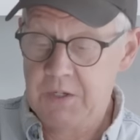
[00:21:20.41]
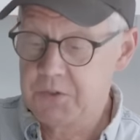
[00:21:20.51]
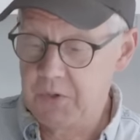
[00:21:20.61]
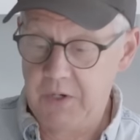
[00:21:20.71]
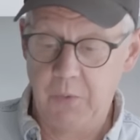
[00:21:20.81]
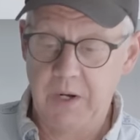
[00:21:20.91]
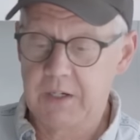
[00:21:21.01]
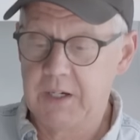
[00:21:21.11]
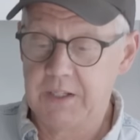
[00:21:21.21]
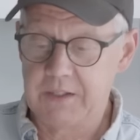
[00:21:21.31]
so I don't want to
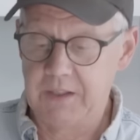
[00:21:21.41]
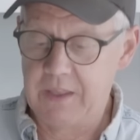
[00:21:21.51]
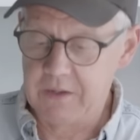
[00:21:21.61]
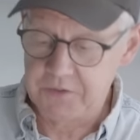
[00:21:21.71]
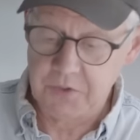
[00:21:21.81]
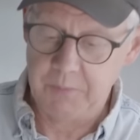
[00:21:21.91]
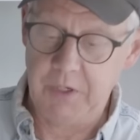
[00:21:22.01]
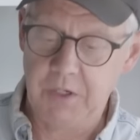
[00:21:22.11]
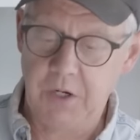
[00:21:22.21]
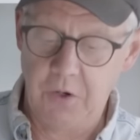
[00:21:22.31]
cut the leather, so I'm going
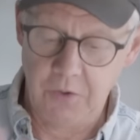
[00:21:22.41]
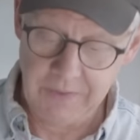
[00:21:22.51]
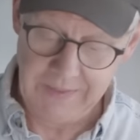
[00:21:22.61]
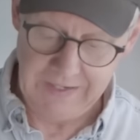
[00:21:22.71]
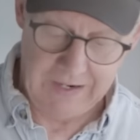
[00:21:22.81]
to go the